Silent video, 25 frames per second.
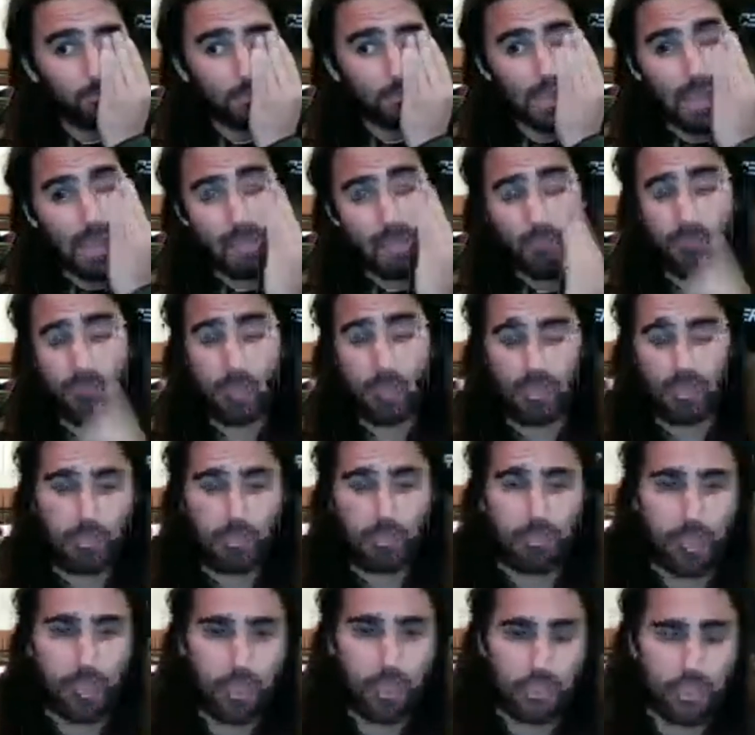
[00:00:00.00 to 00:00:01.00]
have a
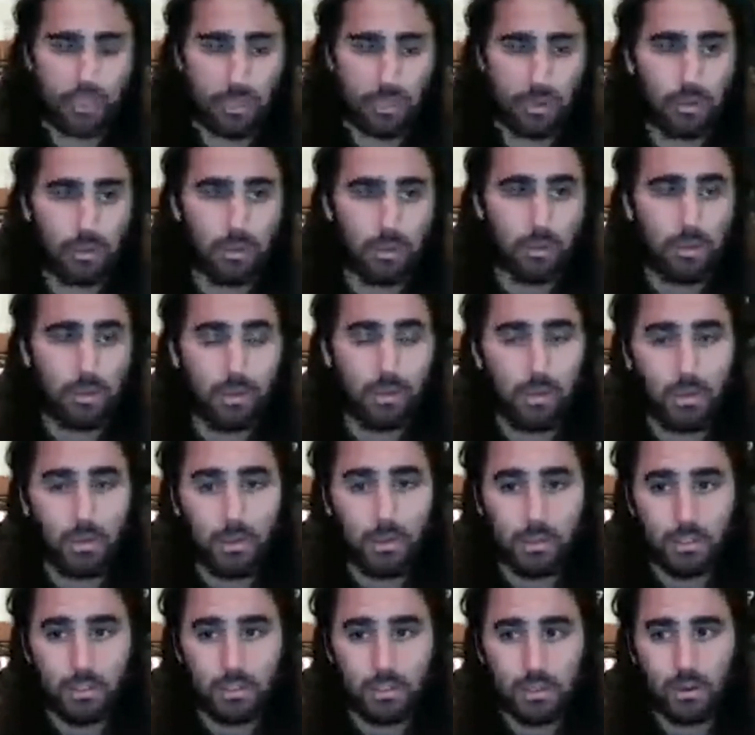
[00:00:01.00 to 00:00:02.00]
reservation.
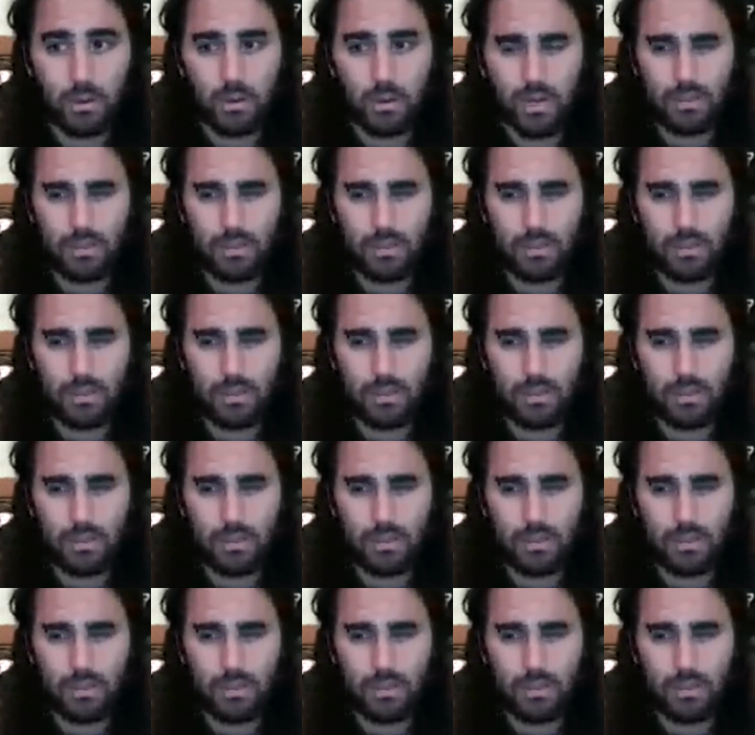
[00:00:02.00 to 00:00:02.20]
So,